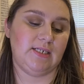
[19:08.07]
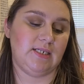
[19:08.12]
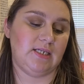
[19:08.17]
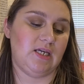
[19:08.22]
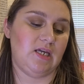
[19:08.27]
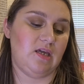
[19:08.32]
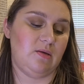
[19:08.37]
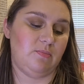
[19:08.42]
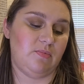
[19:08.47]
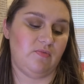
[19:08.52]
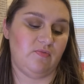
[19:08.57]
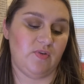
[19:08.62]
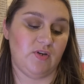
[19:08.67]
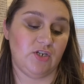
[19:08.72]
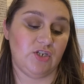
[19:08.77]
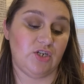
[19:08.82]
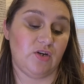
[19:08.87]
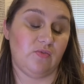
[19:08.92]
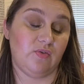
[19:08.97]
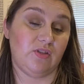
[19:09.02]
to keep and
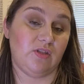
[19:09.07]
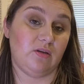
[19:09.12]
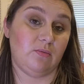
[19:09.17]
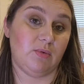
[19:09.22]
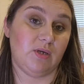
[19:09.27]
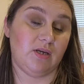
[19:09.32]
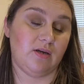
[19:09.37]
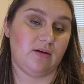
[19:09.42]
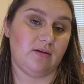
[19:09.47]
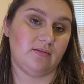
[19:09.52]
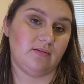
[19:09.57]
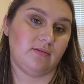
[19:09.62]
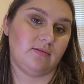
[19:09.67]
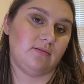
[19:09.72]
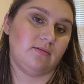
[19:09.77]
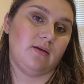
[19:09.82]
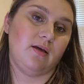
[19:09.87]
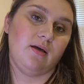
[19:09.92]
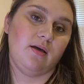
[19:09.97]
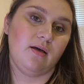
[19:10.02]
finish everything because
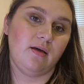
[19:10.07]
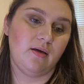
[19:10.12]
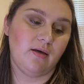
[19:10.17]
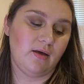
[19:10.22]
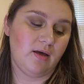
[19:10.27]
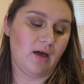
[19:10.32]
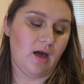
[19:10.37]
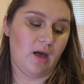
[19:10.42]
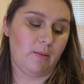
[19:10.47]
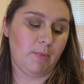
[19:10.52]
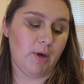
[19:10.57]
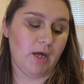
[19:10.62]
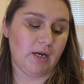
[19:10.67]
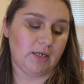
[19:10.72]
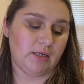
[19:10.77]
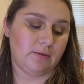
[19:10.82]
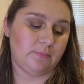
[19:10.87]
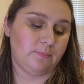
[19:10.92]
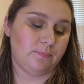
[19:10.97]
I bought it.